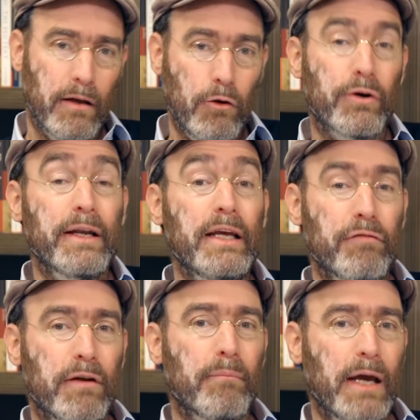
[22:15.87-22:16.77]
you can
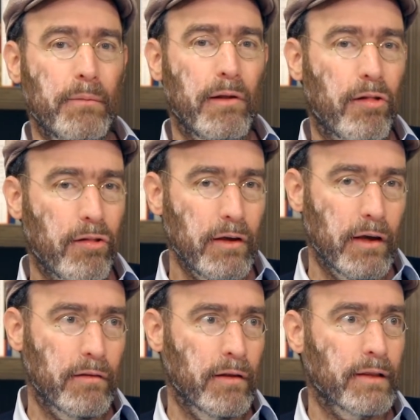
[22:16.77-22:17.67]
even maybe
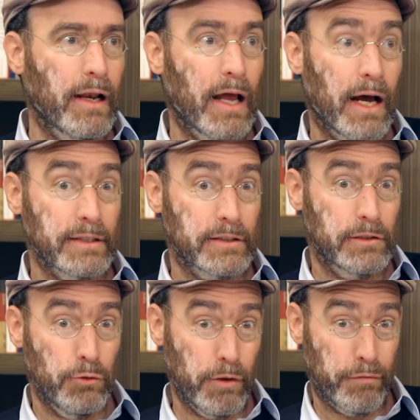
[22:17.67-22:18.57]
see it in the
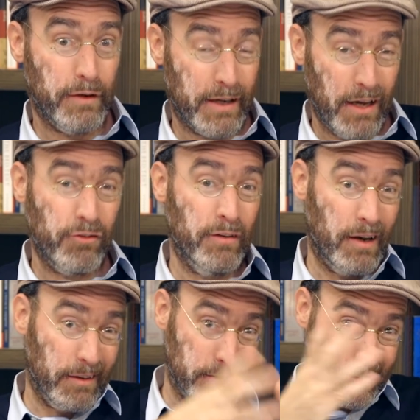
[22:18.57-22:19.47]
last unification, the
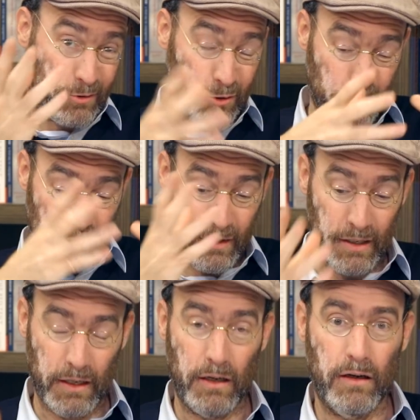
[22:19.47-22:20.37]
last sort of
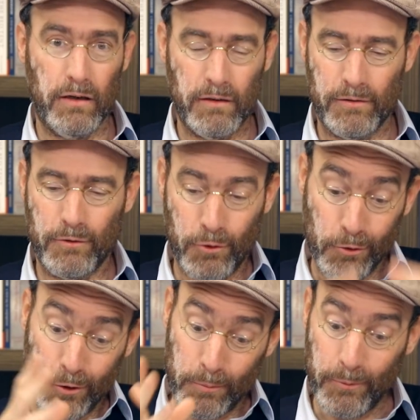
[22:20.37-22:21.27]

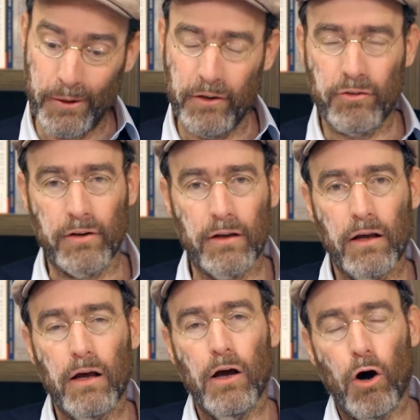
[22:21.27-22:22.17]
conglomeration
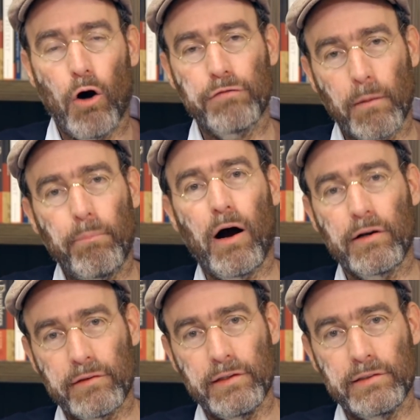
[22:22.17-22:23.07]
of the
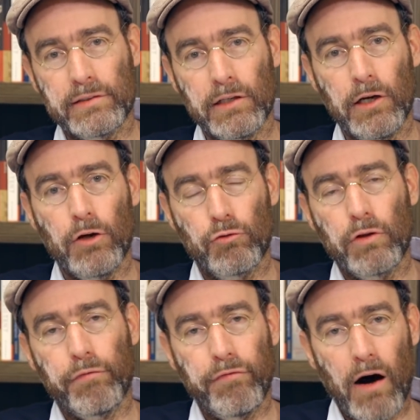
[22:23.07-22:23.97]
parties to
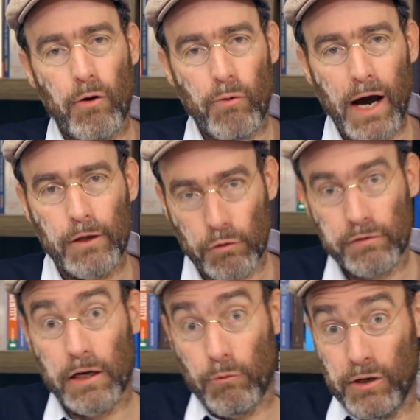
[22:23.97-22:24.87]
the far right
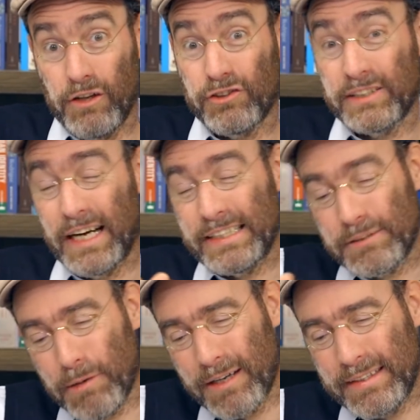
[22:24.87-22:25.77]
of the religious
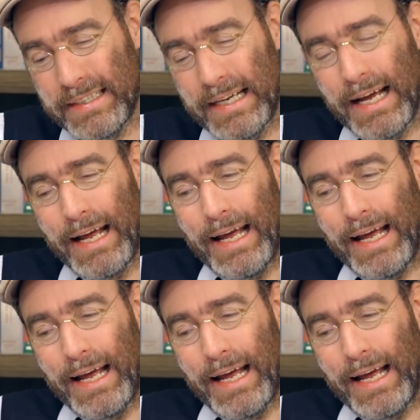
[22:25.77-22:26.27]
Zionist party,